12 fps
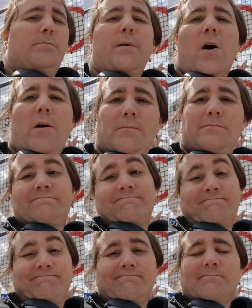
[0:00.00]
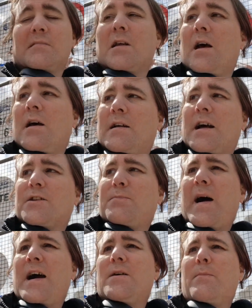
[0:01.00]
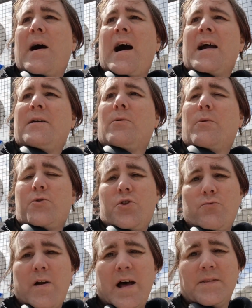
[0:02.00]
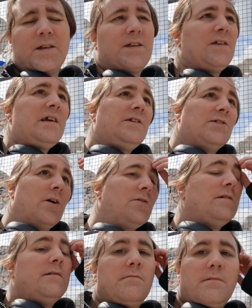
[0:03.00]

But that's by the by. What would you rather see done